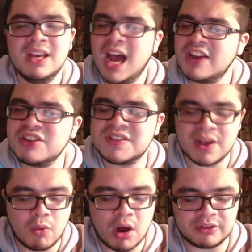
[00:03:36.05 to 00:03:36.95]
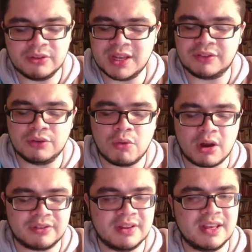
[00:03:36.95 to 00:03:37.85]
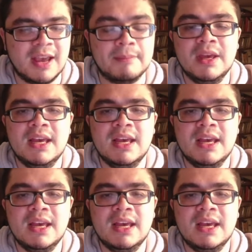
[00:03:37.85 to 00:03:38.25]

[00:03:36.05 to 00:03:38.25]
I shouldn't say walks. He only had two walks in the game.